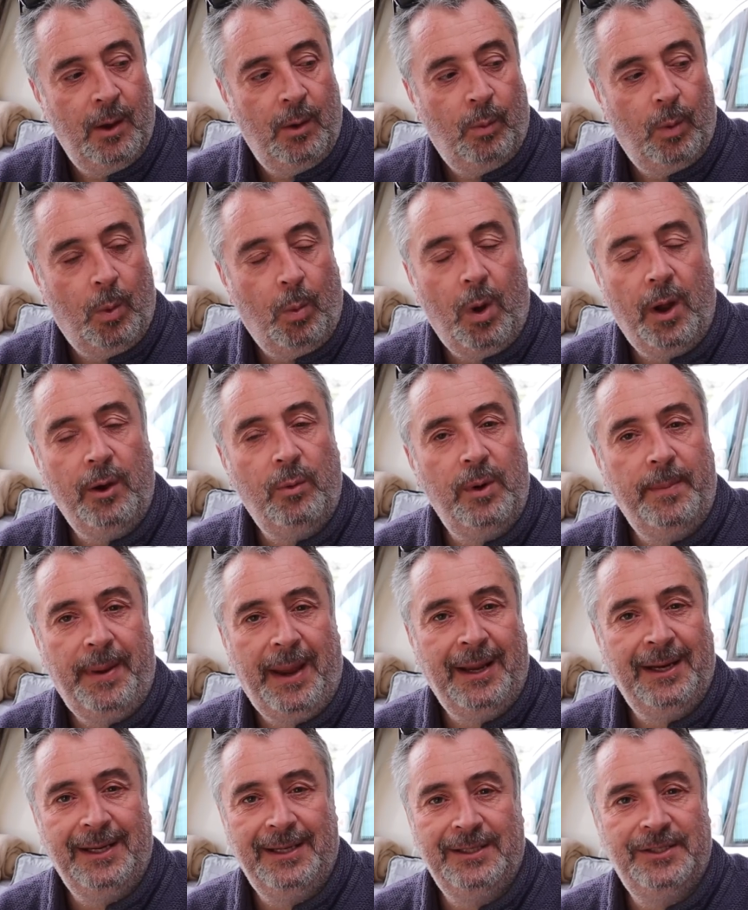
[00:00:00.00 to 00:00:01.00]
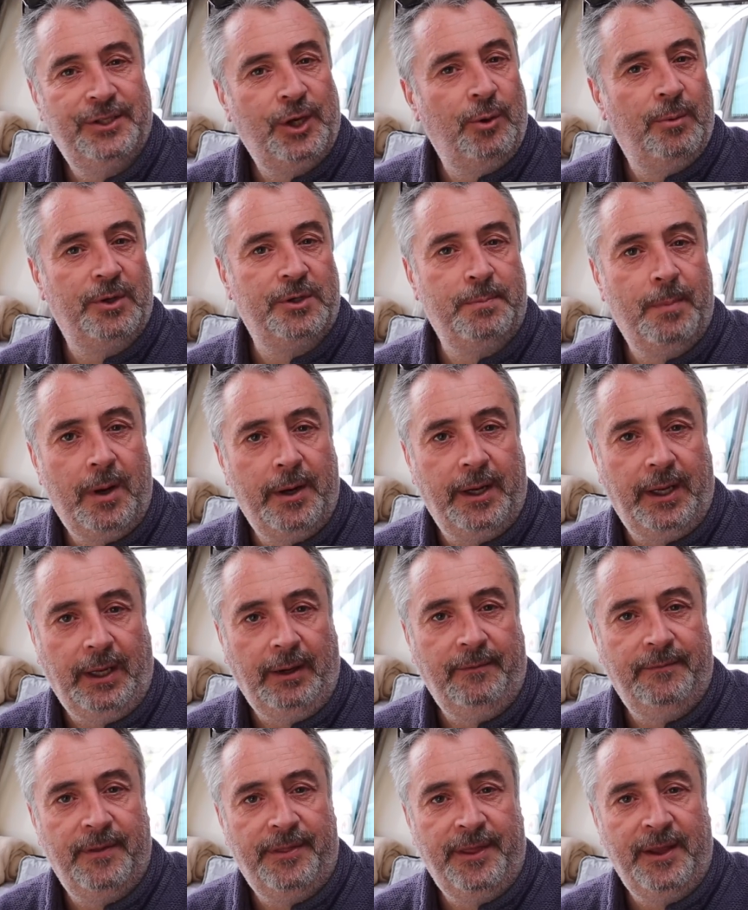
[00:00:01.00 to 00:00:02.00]
well, why are we paying so much
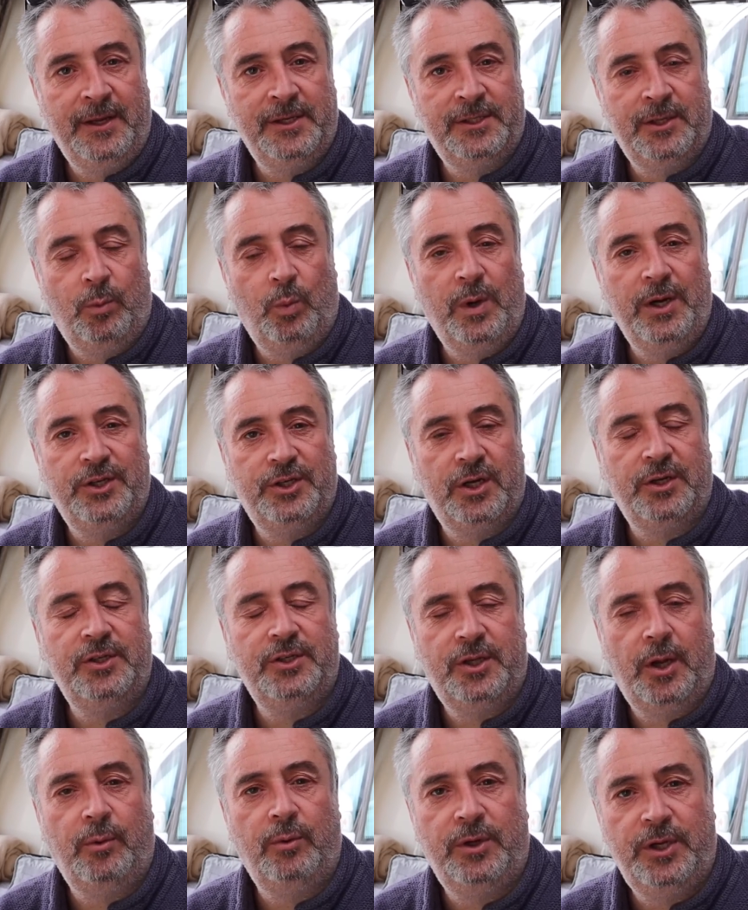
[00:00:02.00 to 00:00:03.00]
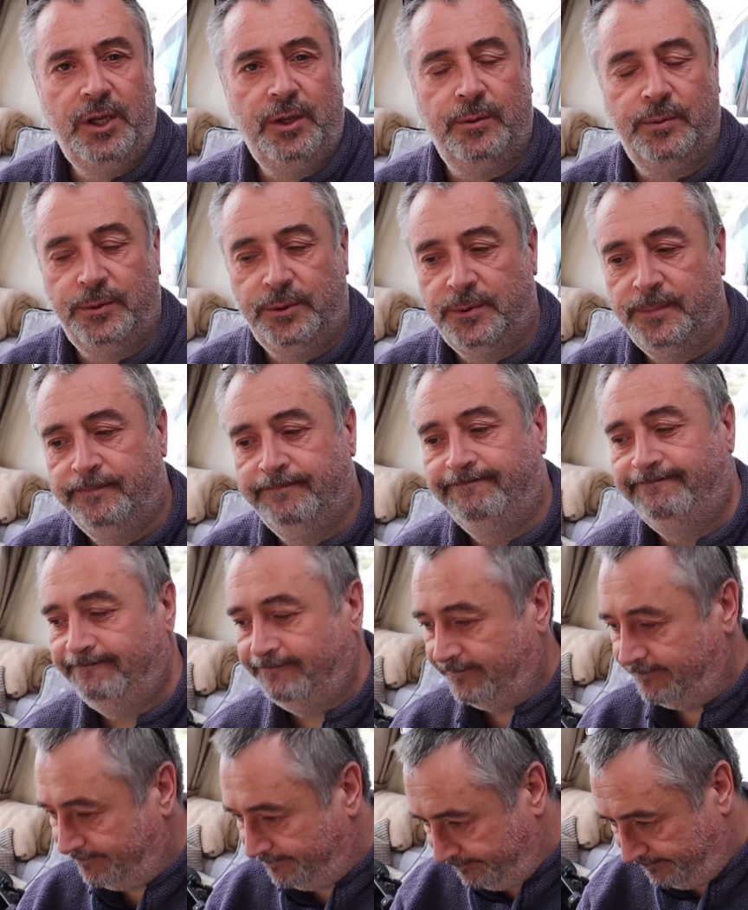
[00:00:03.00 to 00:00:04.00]
money for things that we just don't use?
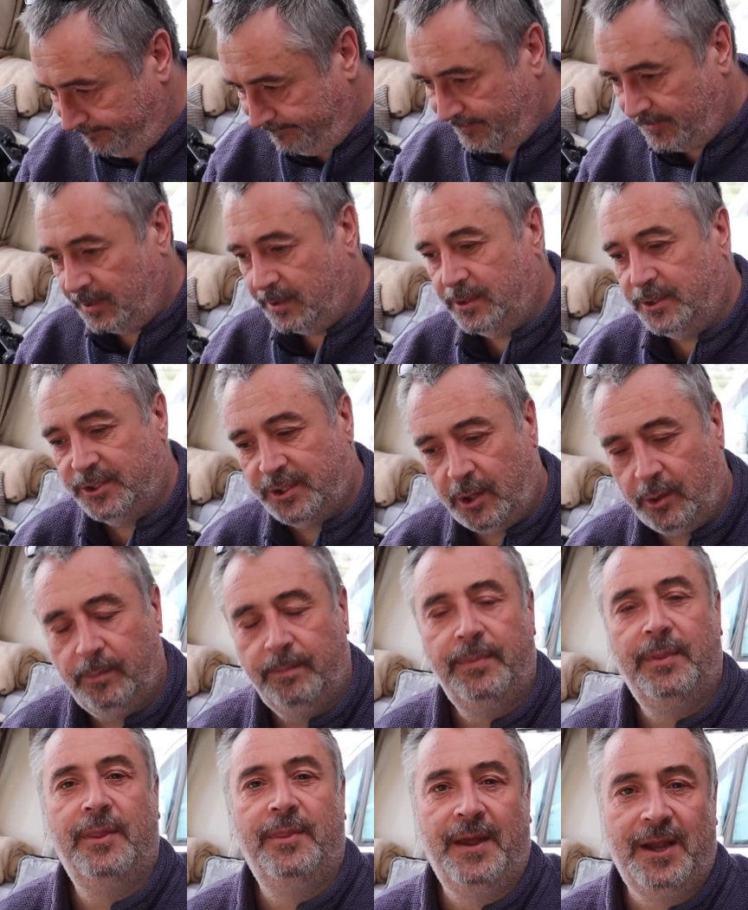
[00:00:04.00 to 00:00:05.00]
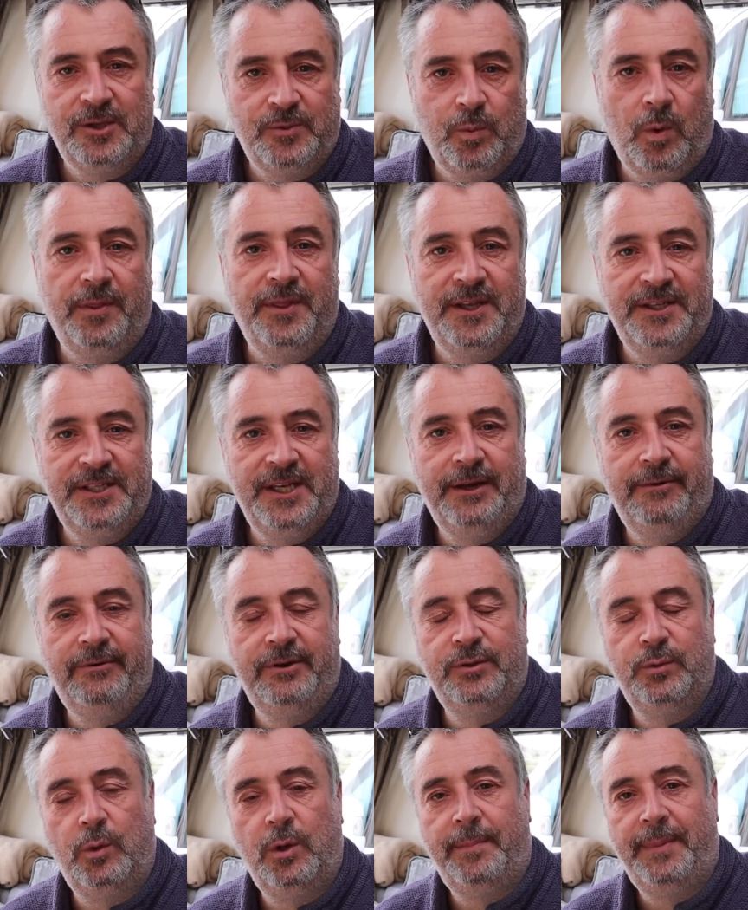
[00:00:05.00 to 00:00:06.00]
So that's what this year
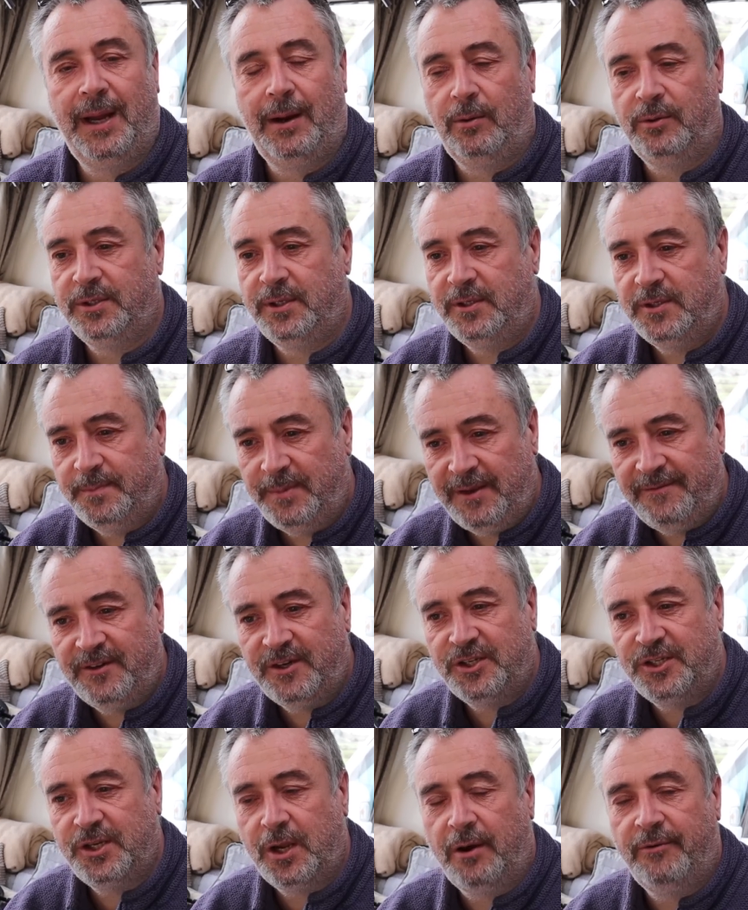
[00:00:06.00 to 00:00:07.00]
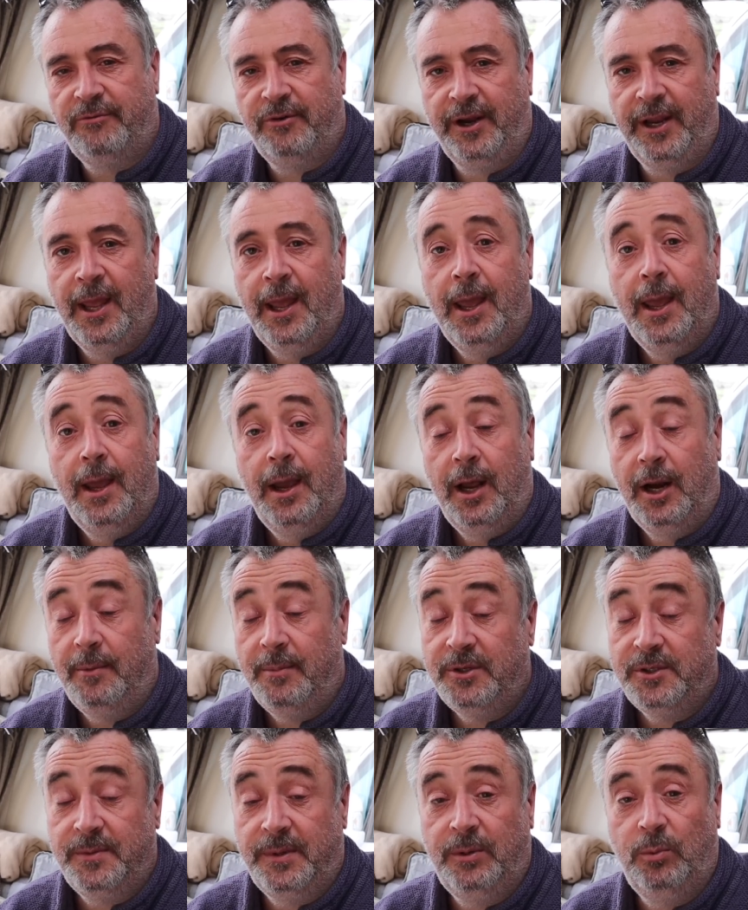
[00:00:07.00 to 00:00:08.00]
is all about. It's a bit of a discovery, and I
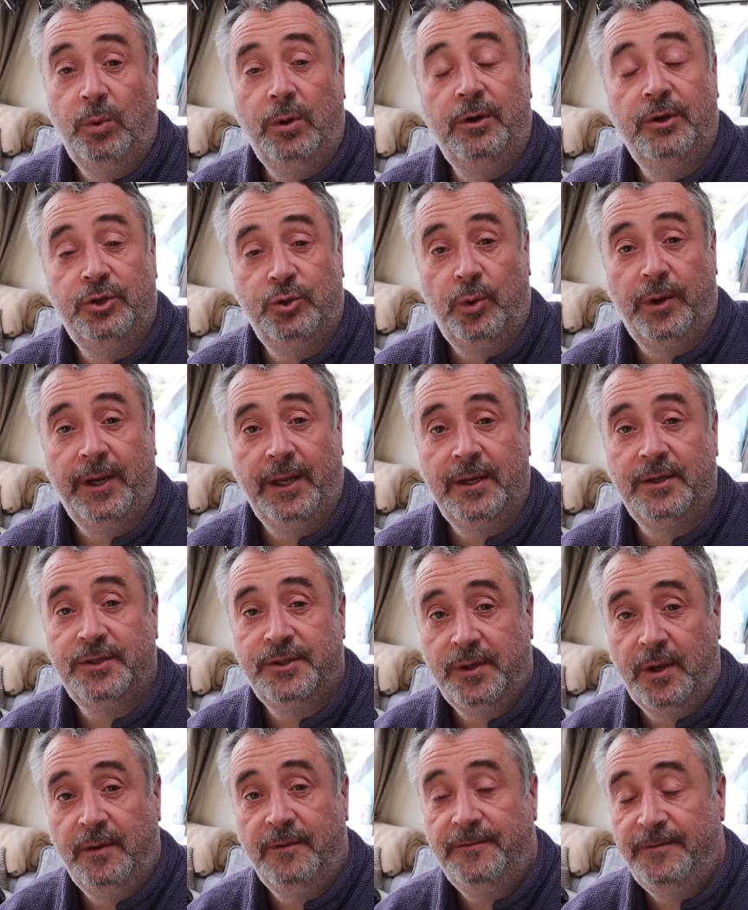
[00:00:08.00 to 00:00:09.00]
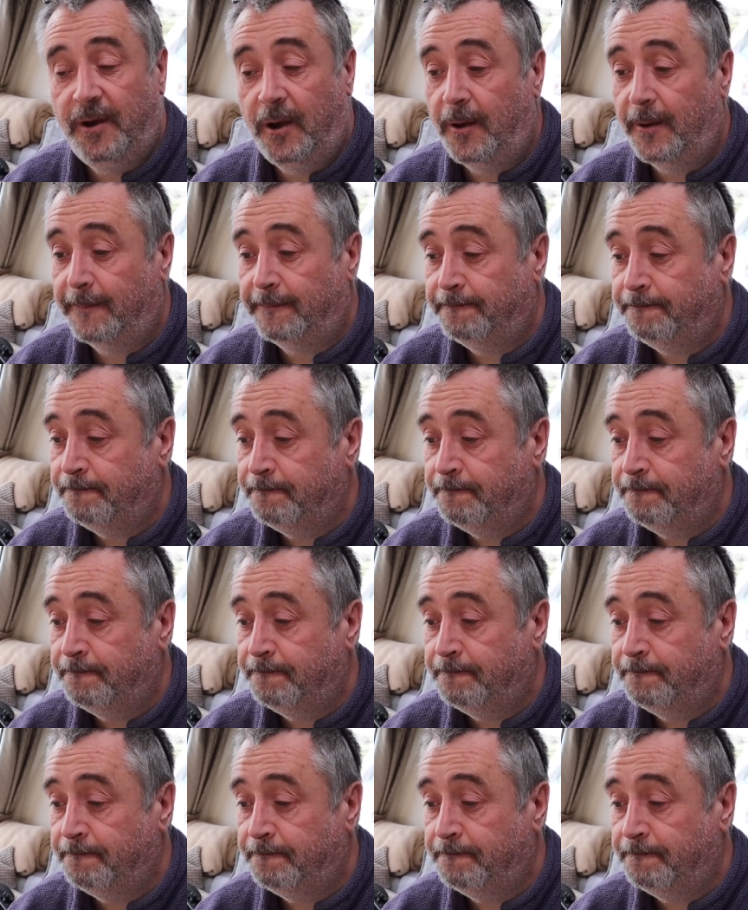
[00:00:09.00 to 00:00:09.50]
must admit, we're enjoying it so far.